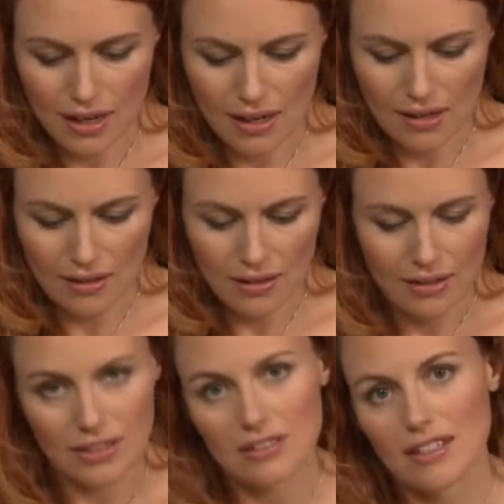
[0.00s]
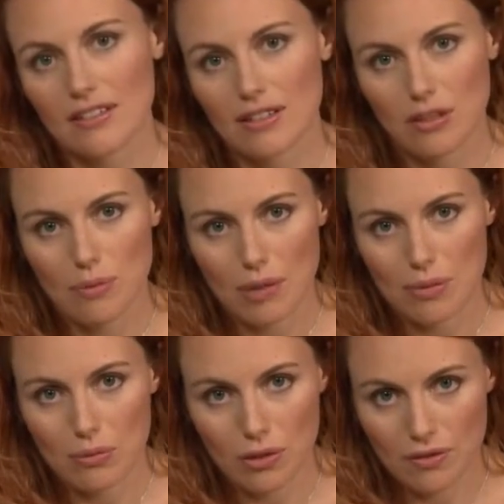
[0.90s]
and just like there might
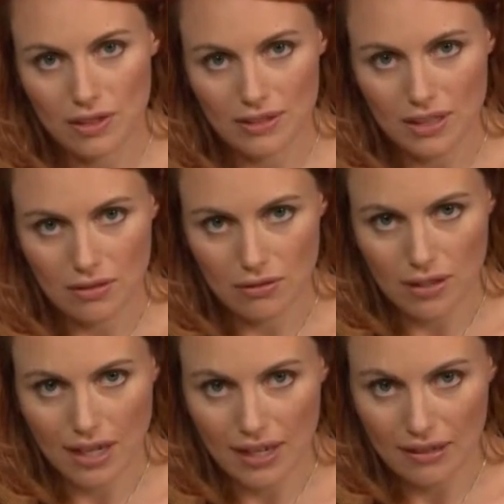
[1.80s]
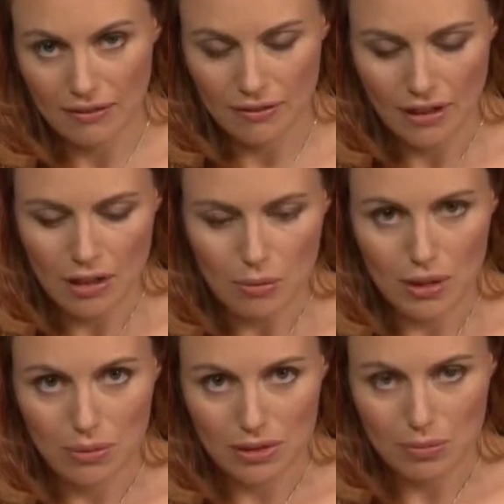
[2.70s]
be movies that don't have
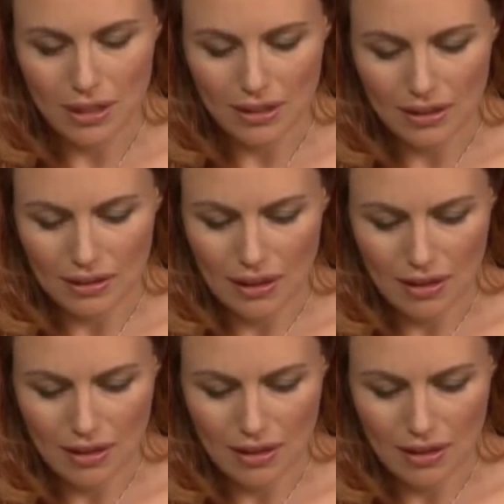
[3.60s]
people speaking,